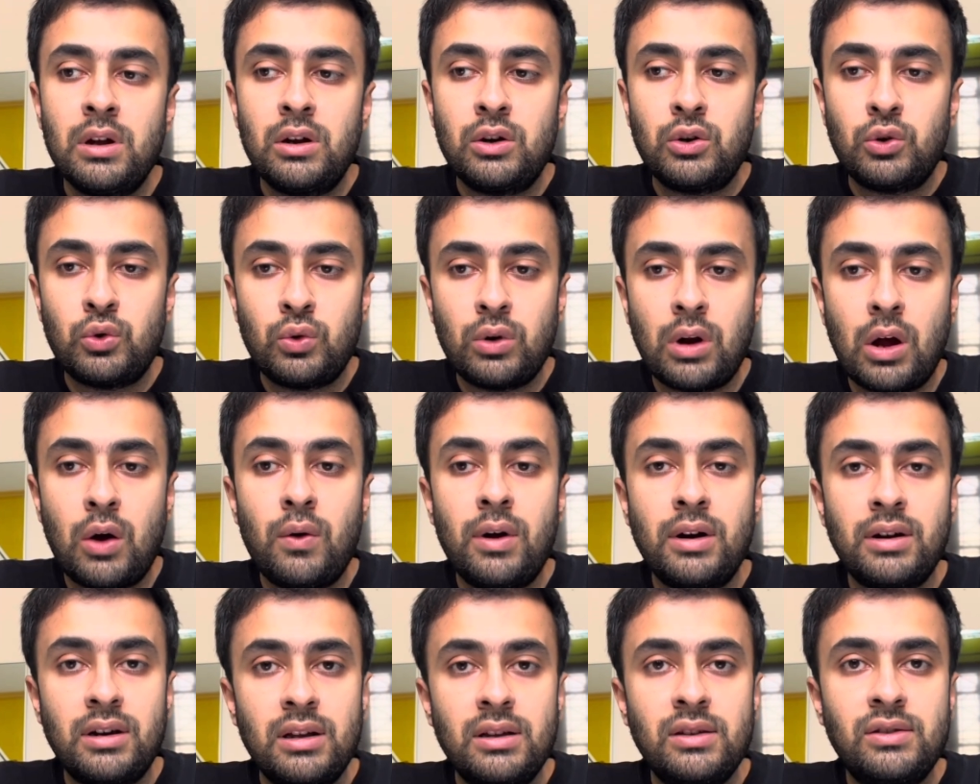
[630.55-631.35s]
to now
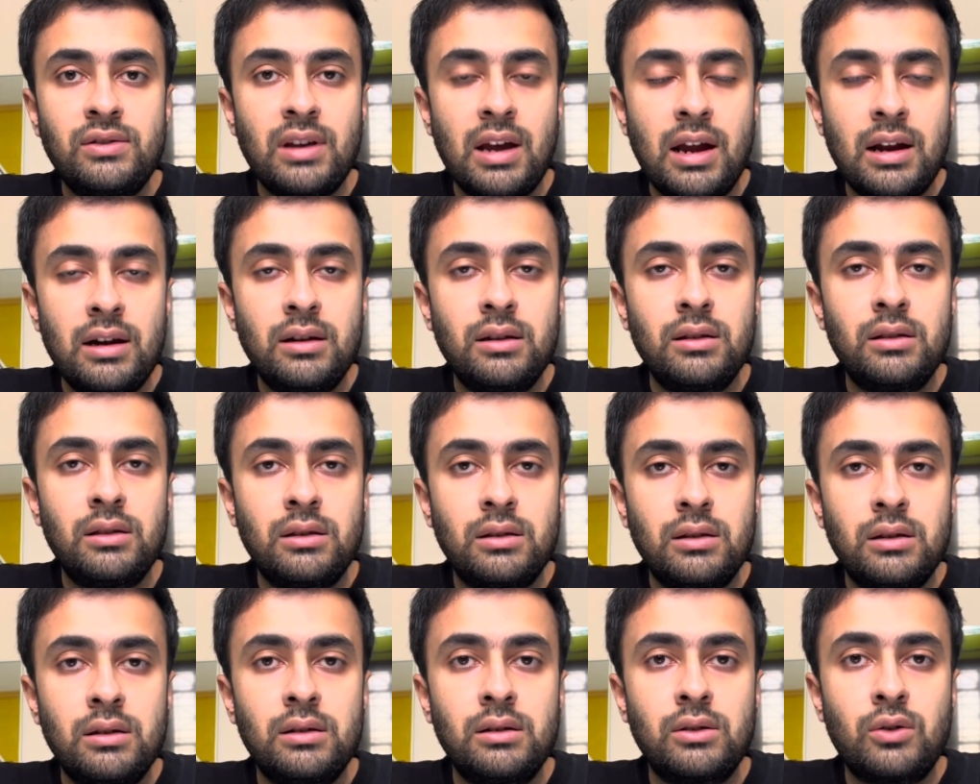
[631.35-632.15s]
understand
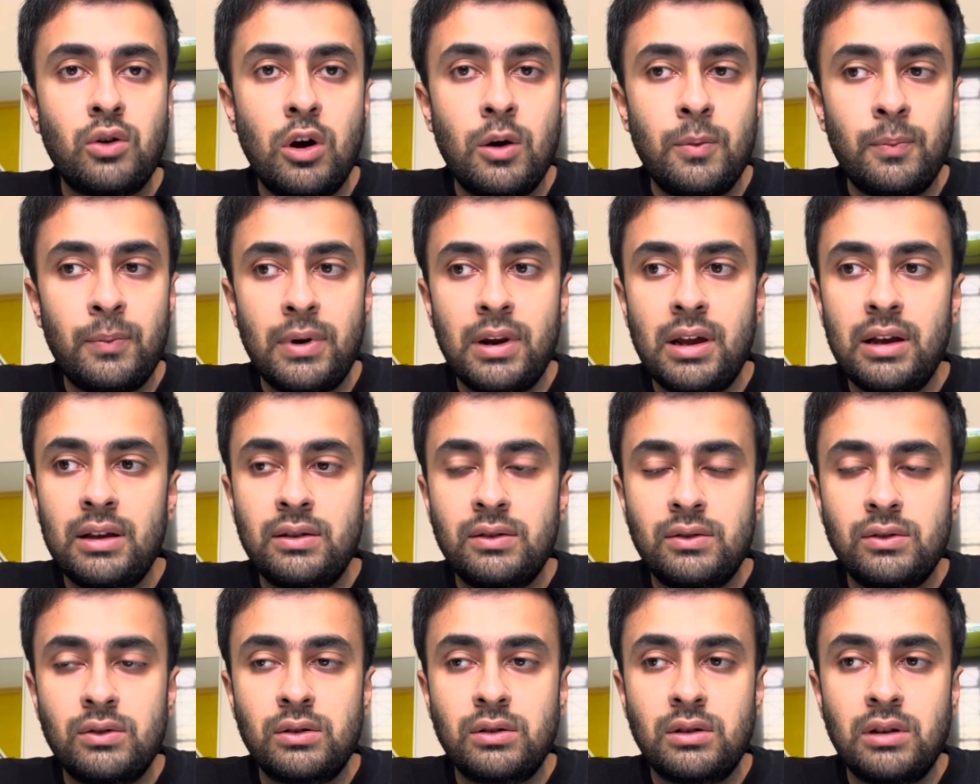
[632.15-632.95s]
the
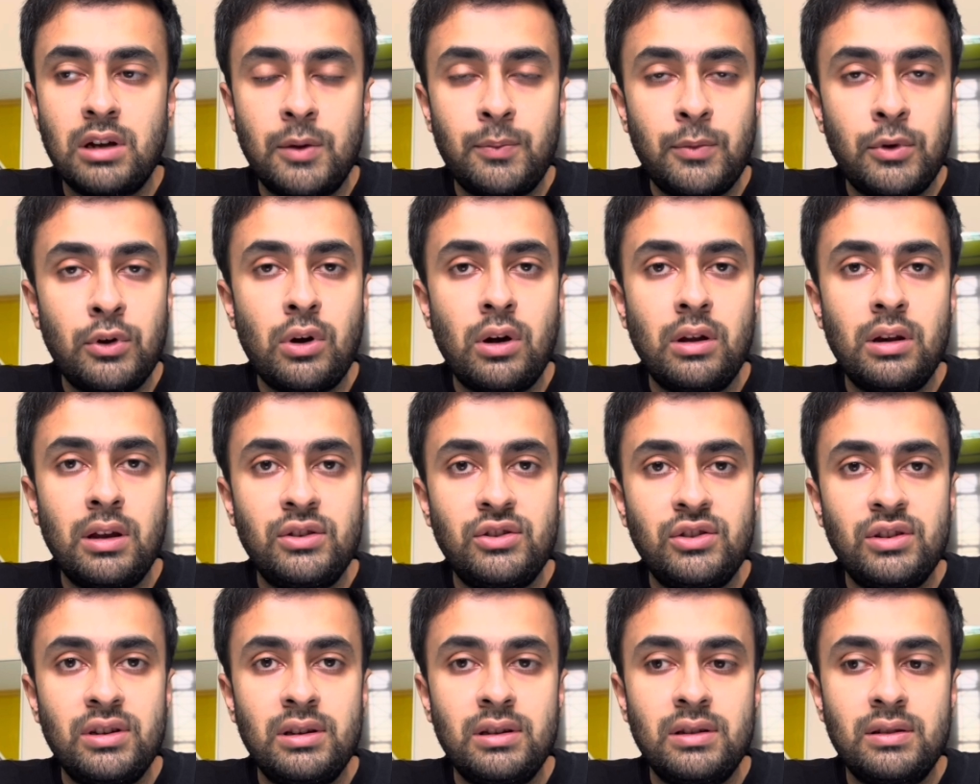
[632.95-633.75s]
complex
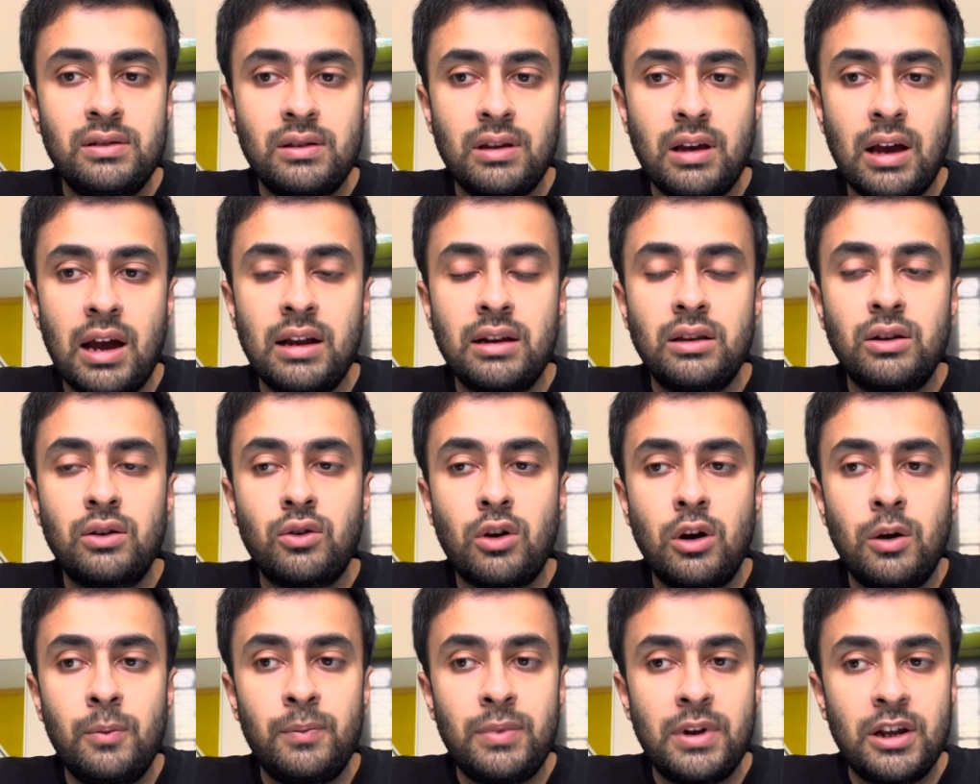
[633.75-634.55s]
terminologies and the
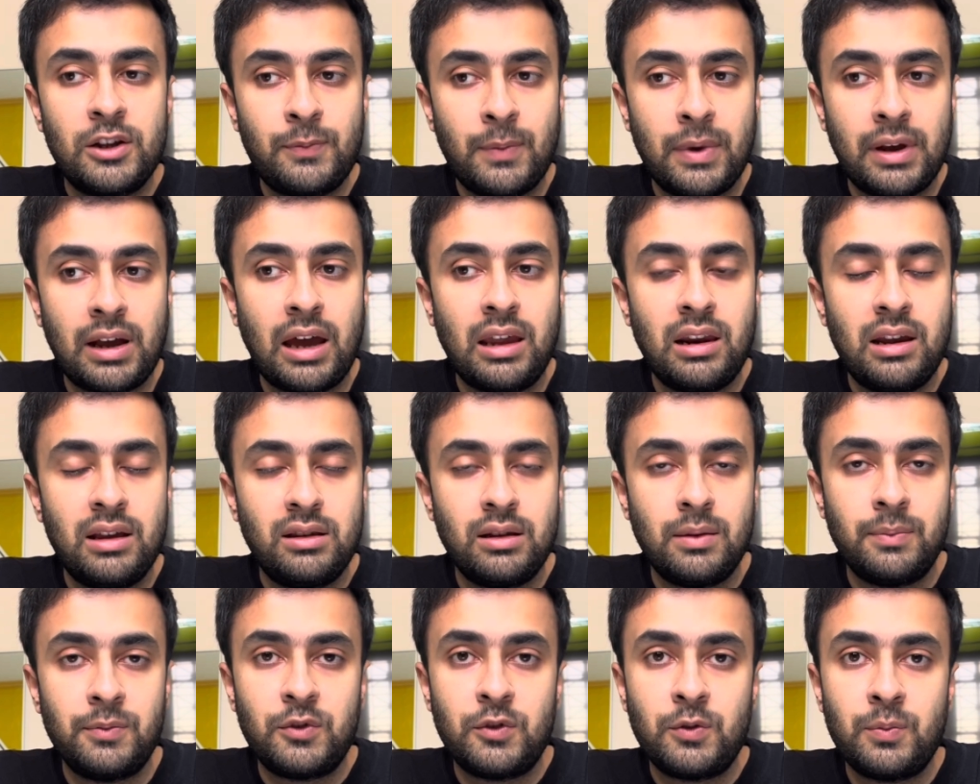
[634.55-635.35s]
complex
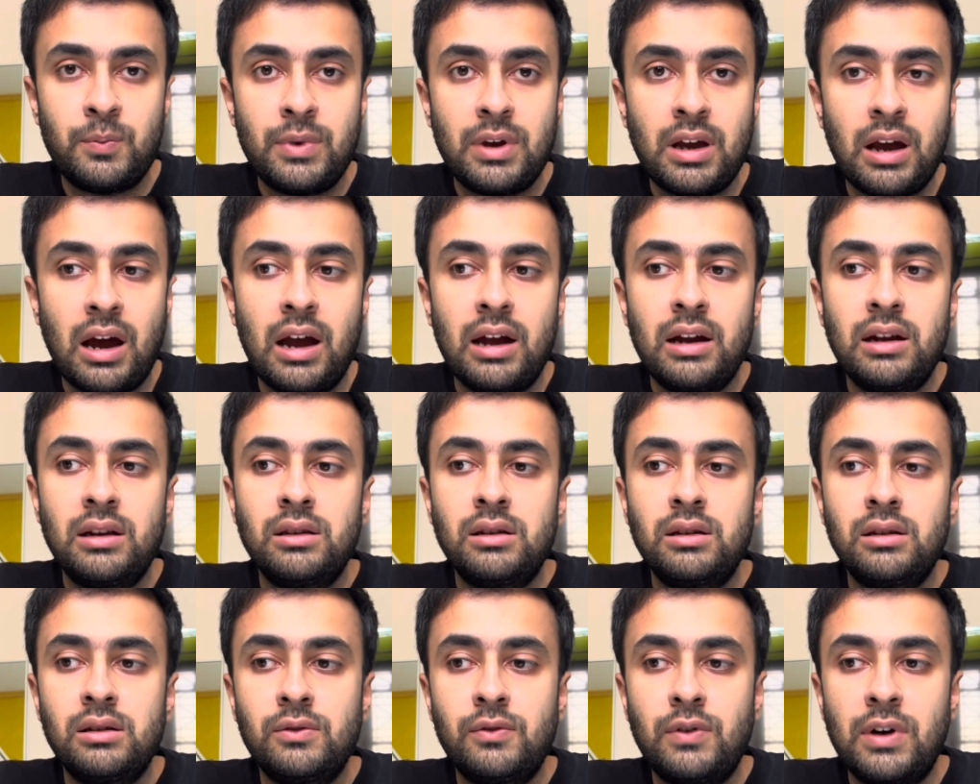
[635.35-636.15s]
mechanisms behind
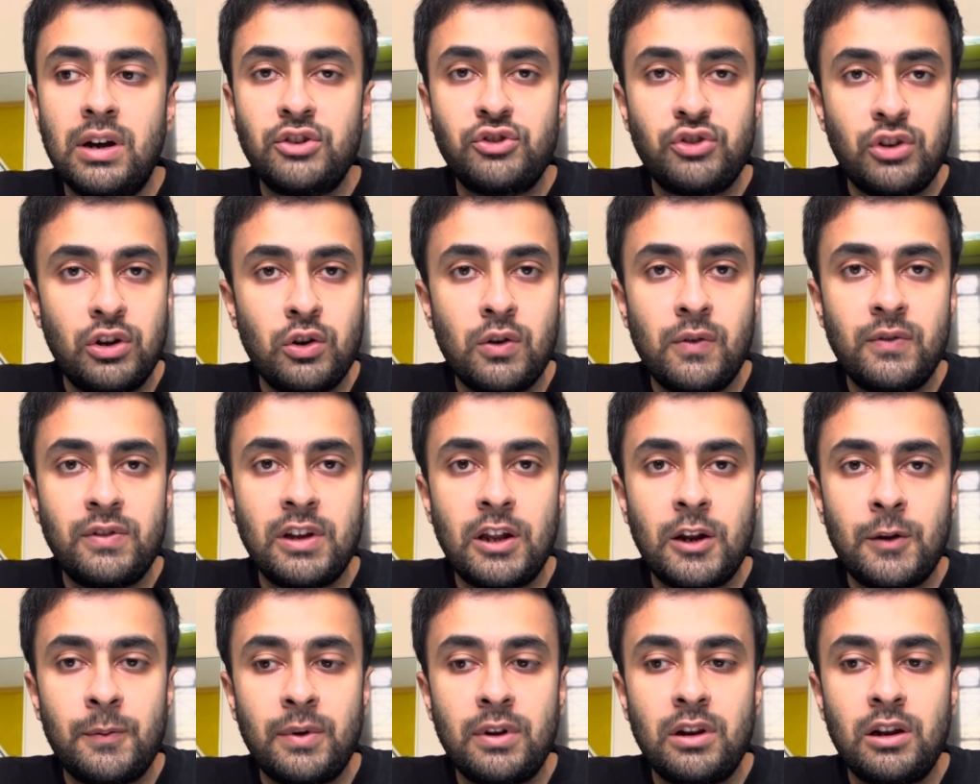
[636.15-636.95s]
the functioning of
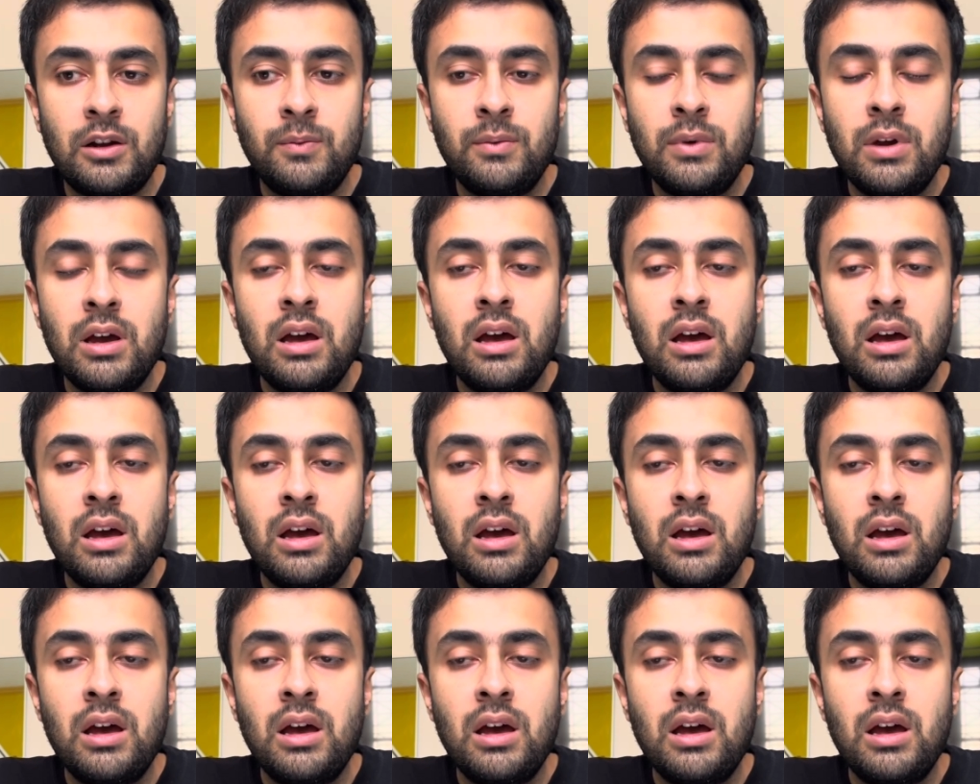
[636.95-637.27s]
cerebellum.